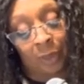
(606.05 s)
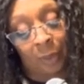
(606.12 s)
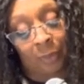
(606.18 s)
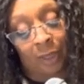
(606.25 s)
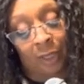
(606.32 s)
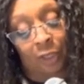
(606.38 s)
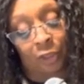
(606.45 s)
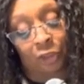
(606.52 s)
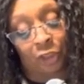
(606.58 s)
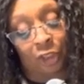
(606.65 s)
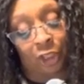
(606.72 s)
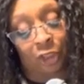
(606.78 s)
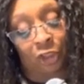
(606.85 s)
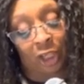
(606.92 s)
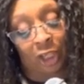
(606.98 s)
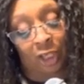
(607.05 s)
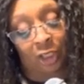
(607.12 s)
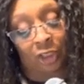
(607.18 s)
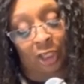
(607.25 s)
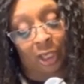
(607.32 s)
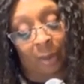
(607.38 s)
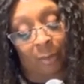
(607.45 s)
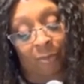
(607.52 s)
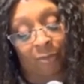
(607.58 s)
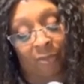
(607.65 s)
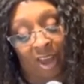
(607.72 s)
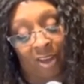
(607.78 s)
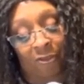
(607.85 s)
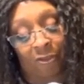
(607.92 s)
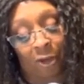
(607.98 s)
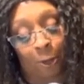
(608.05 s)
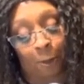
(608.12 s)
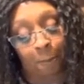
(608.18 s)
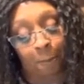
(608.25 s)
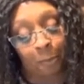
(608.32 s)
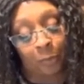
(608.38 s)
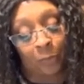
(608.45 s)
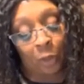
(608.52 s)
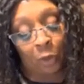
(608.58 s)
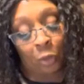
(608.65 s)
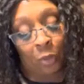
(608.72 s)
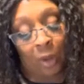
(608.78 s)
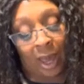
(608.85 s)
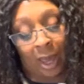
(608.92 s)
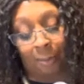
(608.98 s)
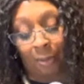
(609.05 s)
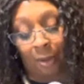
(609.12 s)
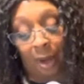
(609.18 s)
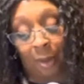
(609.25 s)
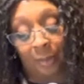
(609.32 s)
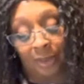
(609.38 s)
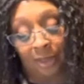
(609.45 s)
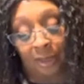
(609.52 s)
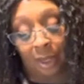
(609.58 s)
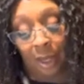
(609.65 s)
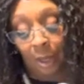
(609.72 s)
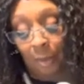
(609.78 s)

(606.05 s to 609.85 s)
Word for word: because she judged him faithful who had promised.